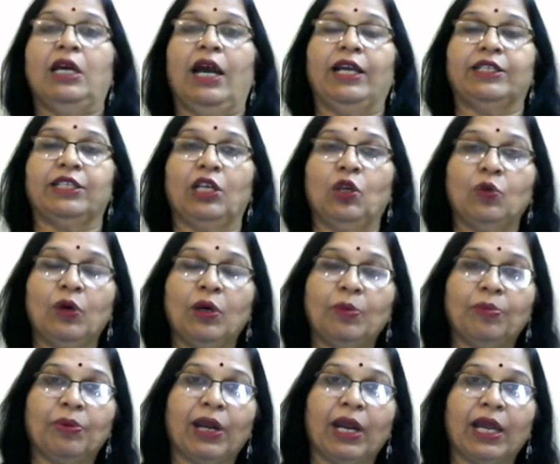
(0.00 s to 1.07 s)
at a lower
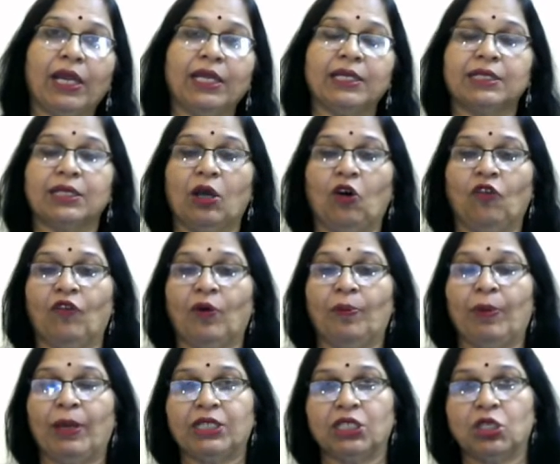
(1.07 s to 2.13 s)
price, of a
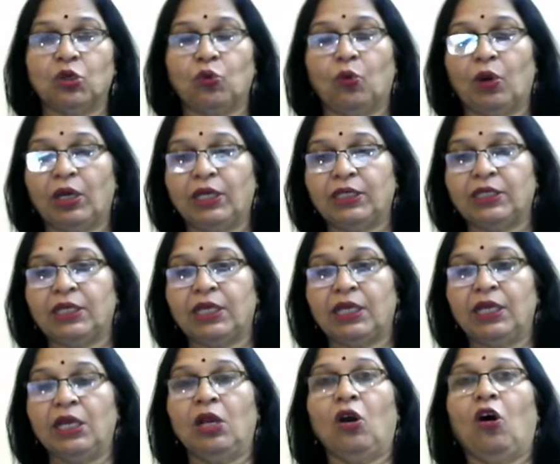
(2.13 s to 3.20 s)
better quality,